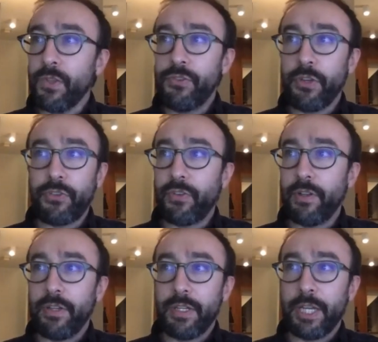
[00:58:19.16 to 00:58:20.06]
just,
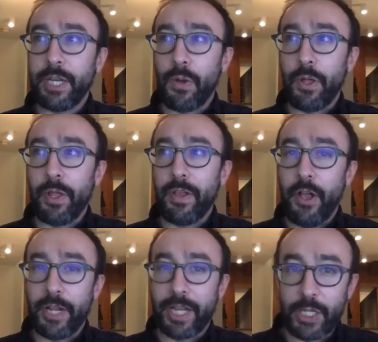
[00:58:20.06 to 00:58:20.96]
you know,
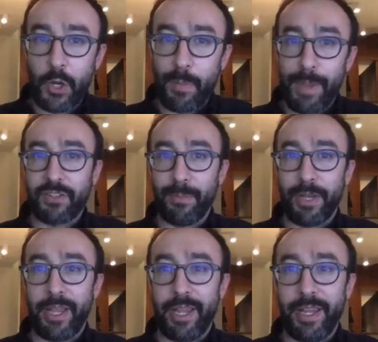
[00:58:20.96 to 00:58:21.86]
again, going back to
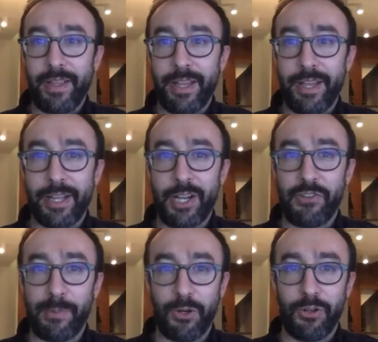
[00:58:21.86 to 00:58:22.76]
my uh,
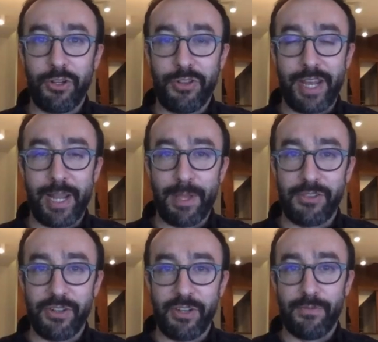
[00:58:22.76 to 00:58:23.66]
concept earlier that I
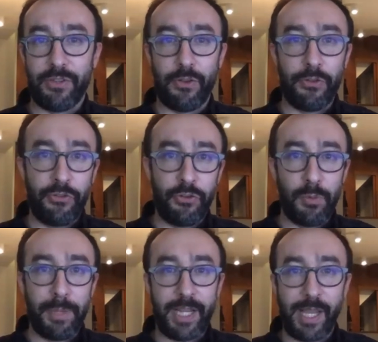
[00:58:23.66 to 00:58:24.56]
mentioned of just
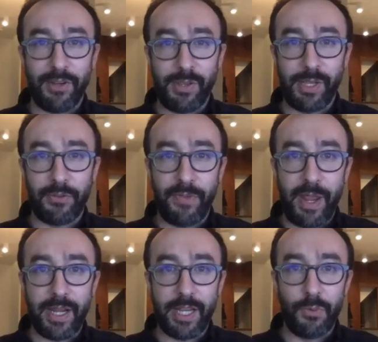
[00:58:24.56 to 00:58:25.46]
assuming everything is
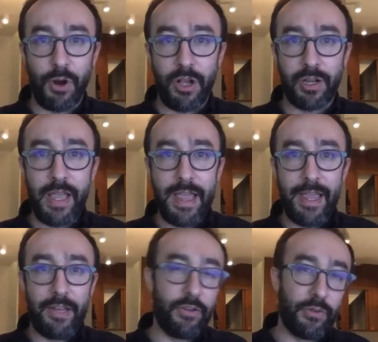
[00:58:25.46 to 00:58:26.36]
fake and wrong
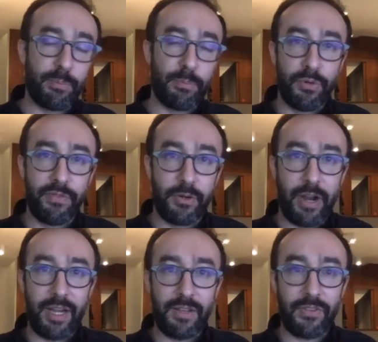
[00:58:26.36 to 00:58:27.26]
until it's proven
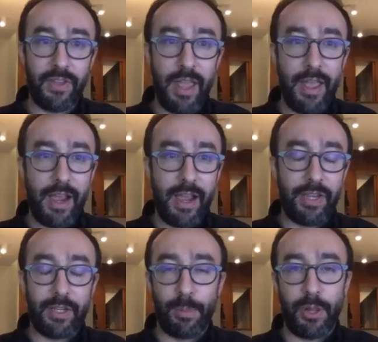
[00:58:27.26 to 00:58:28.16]
right, I
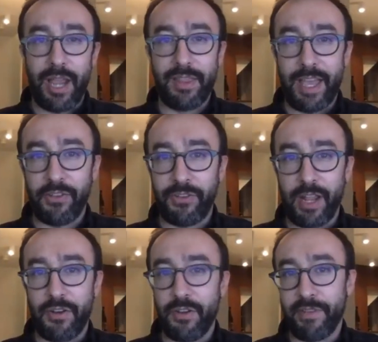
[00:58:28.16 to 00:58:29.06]
think applying that
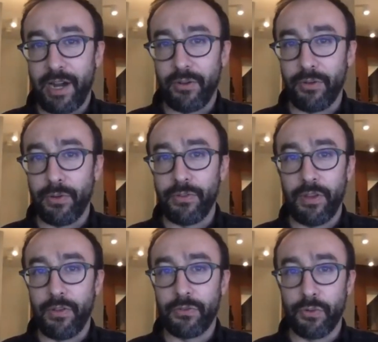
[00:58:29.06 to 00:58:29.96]
standard to viral news is